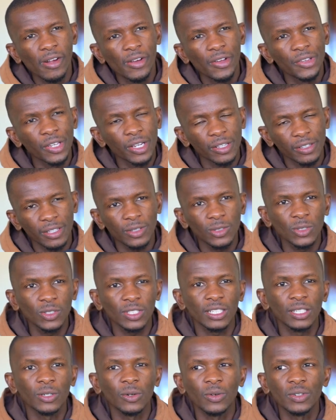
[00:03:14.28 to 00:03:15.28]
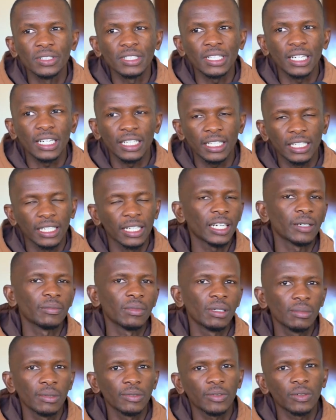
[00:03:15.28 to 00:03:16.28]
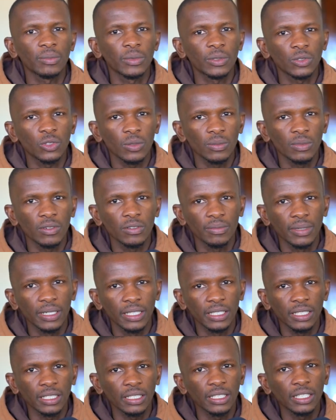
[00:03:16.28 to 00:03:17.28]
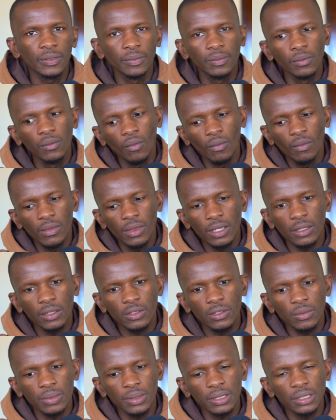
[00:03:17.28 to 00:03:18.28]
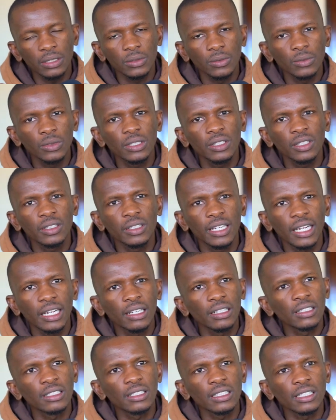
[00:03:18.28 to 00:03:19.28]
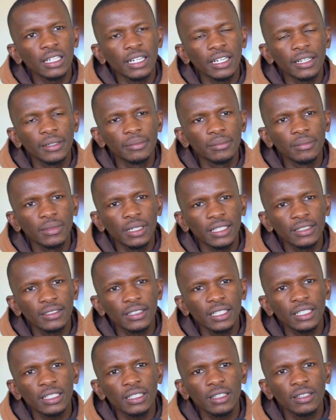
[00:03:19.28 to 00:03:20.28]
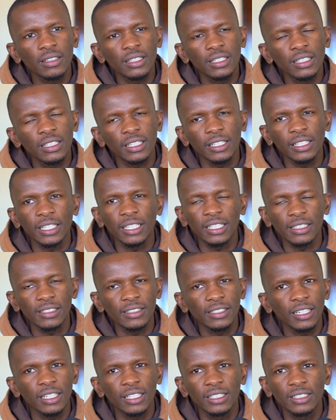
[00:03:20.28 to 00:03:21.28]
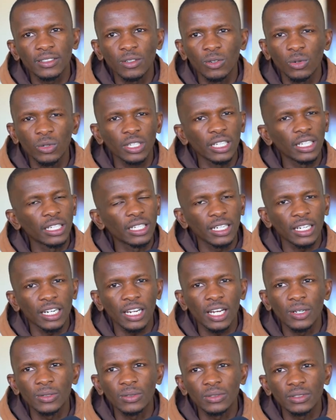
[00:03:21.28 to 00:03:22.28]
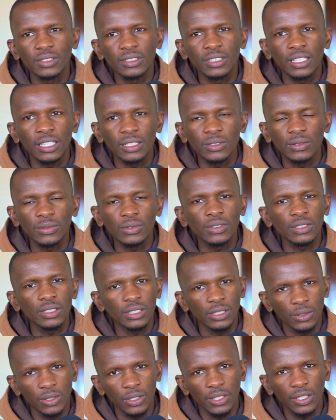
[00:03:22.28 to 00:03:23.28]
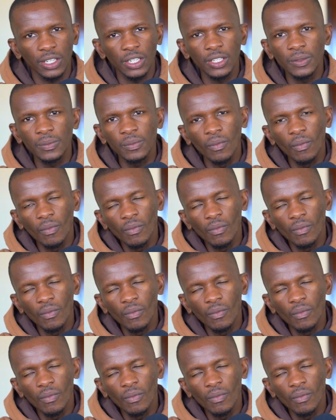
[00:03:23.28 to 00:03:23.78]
Yeah, I think those are the ones that I can remember from the top of my head. So, but then with that, I started thinking and I started looking around, starting to see, okay,